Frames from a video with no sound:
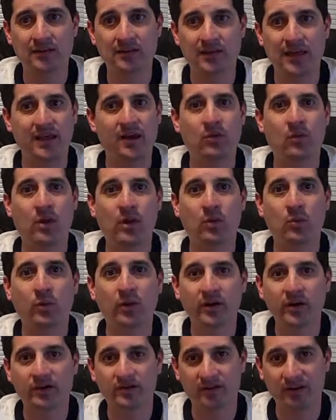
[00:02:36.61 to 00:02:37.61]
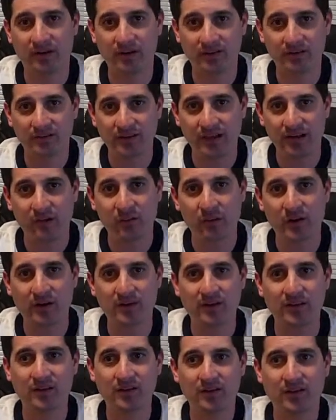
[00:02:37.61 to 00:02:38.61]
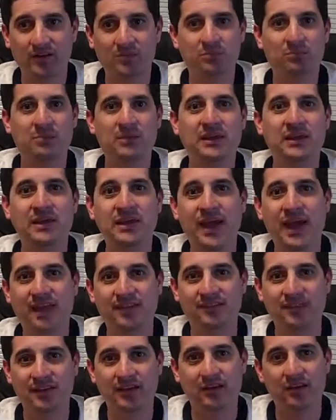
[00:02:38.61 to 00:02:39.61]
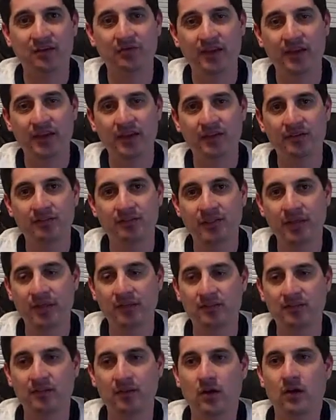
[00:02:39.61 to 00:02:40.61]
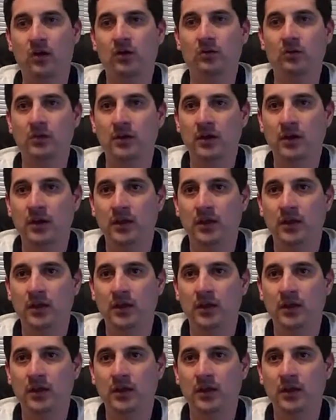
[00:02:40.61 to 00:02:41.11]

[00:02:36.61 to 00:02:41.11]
they don't want to work as hard, they don't want to be as innovative. And so